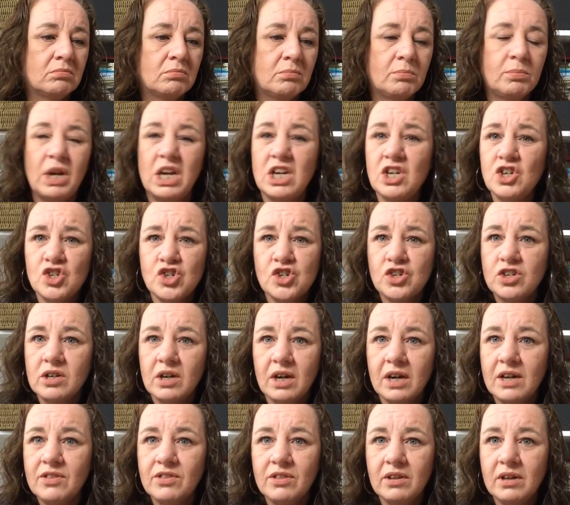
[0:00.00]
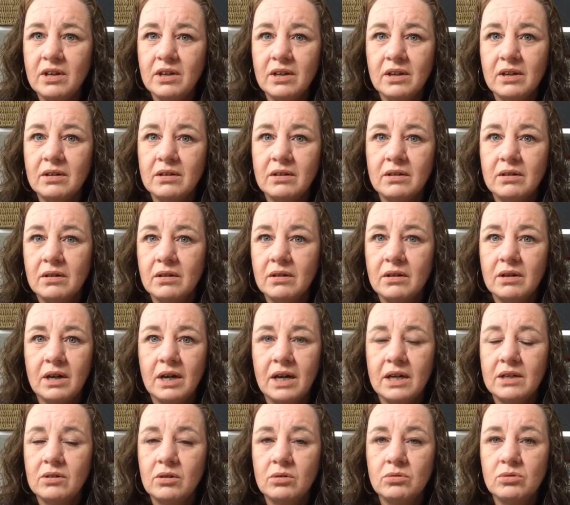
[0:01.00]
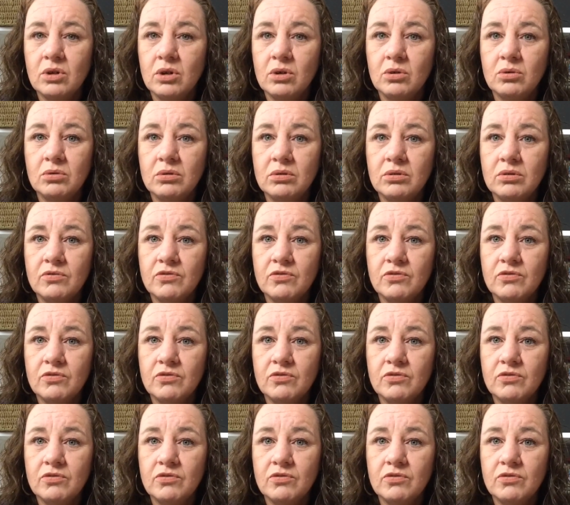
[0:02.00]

beige, I think. I don't know